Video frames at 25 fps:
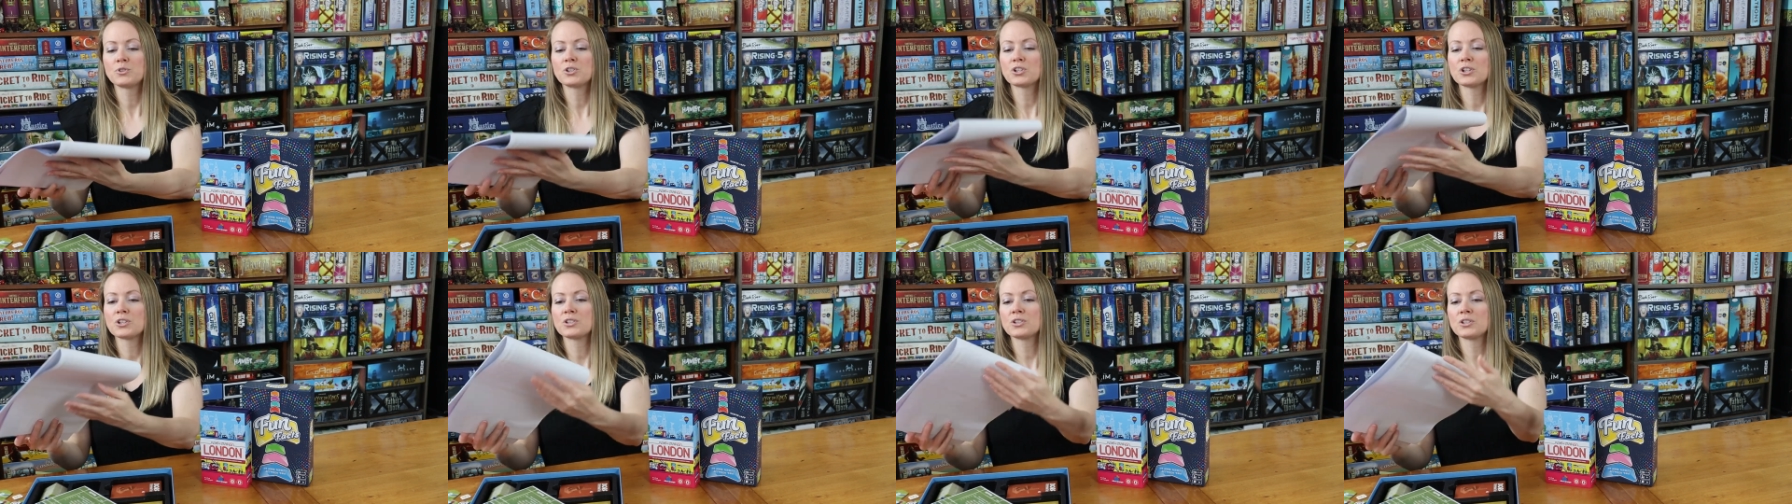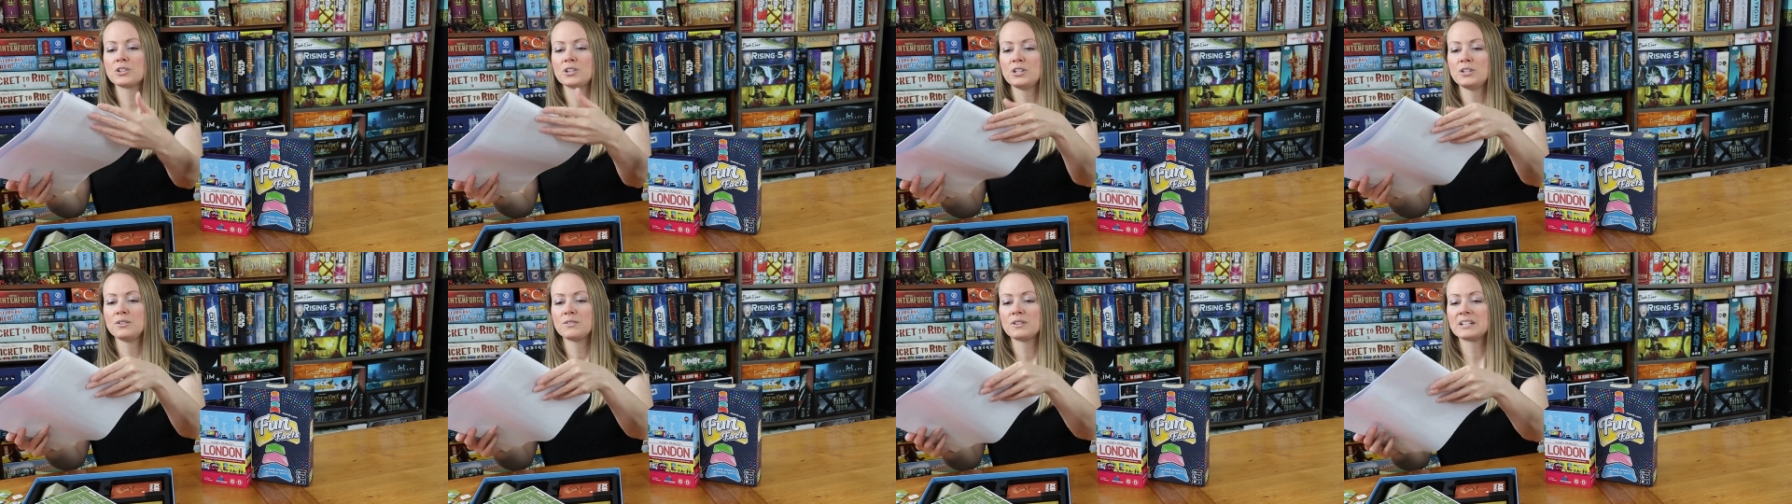just
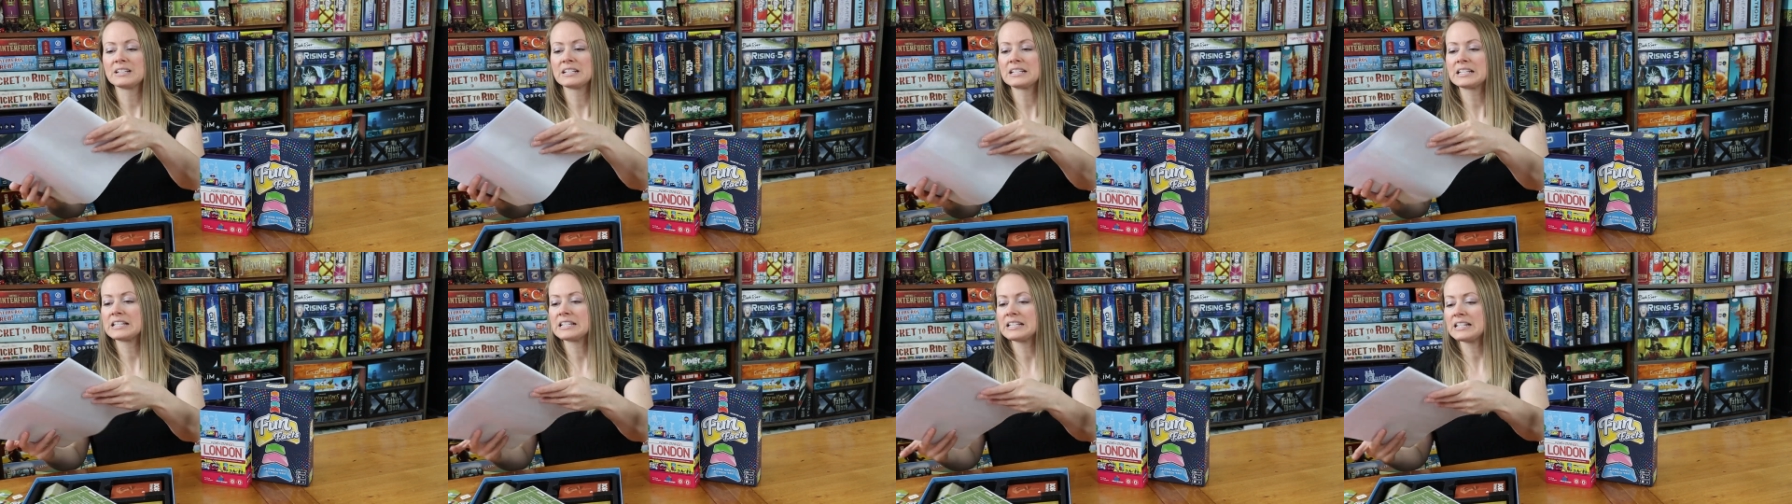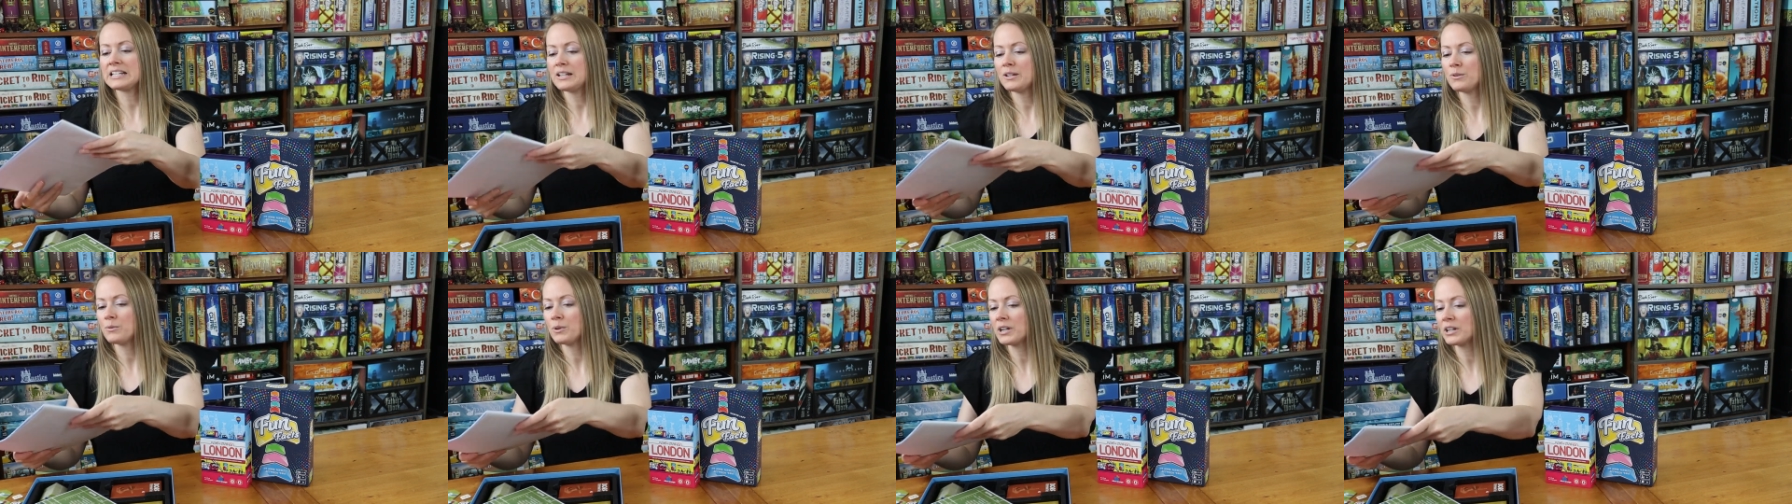so that you can
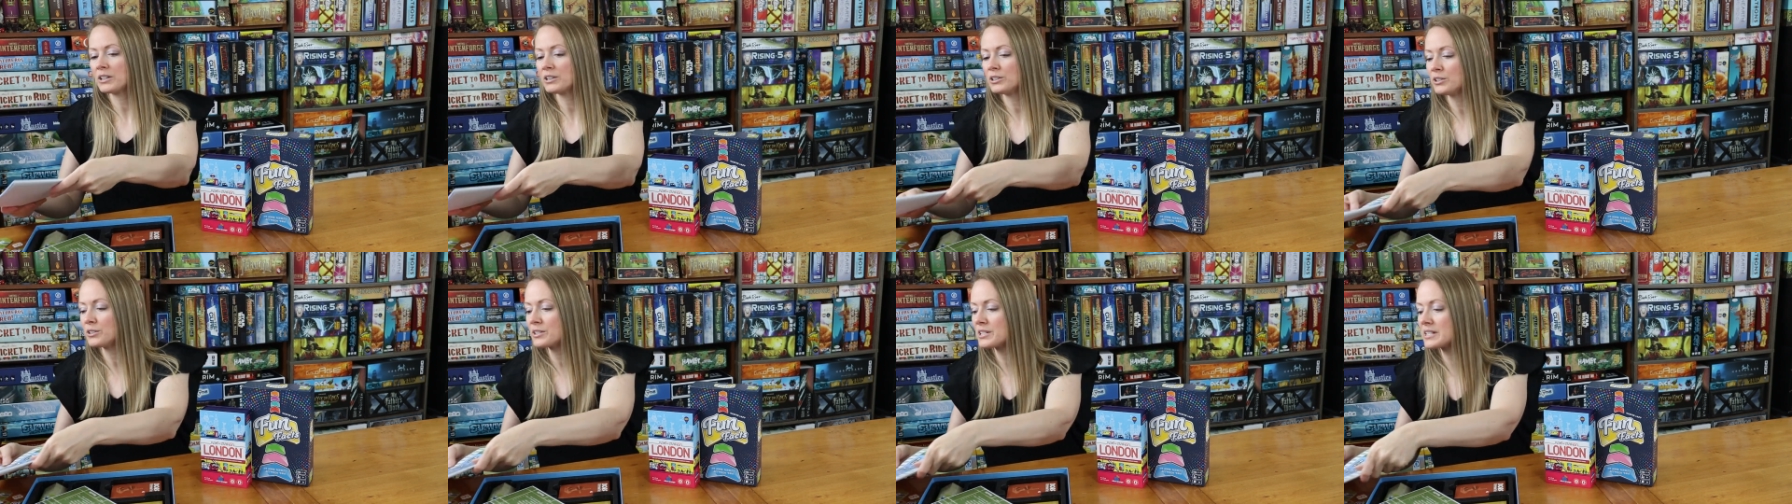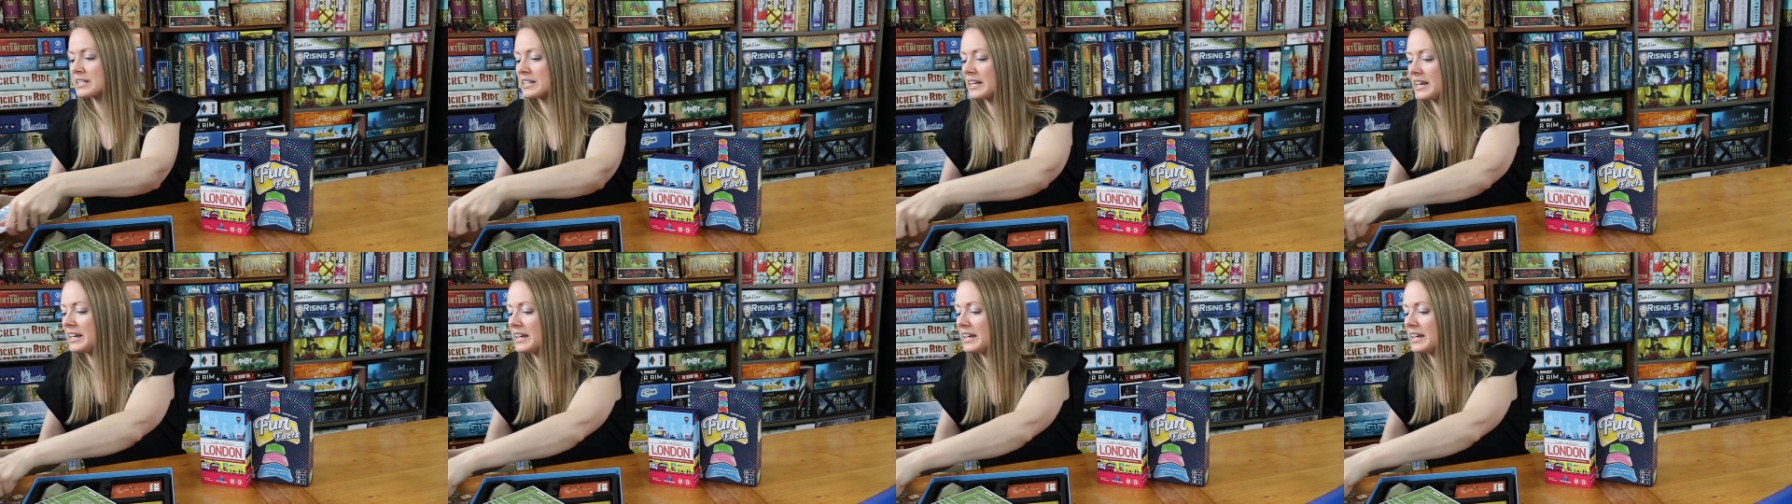see what it looks